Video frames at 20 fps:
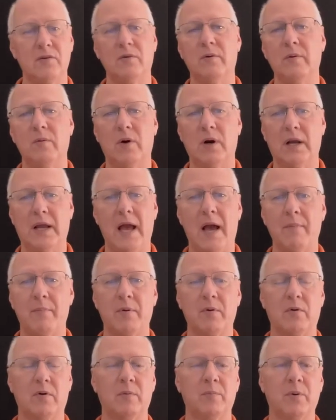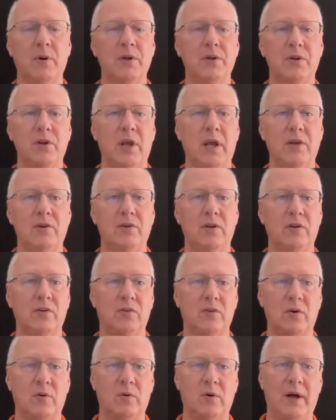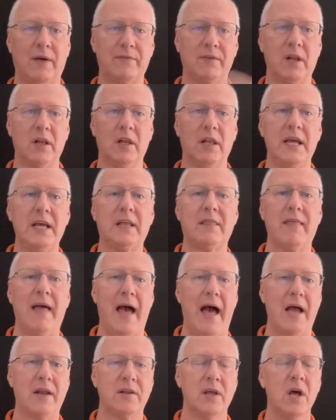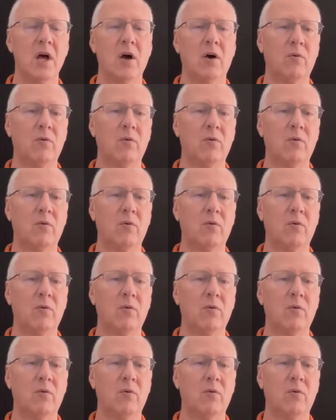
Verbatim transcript: Do we want capital appreciation? So we'll have to link that